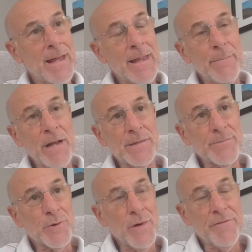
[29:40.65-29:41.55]
They made some
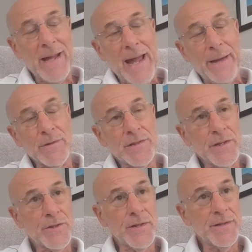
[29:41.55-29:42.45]
terrific
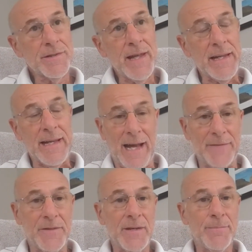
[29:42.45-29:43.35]
acquisitions, Denny
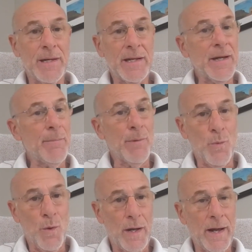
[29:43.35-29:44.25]
Advia being number
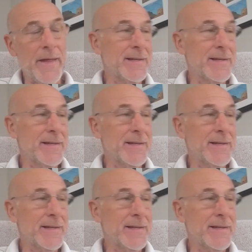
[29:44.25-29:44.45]
one.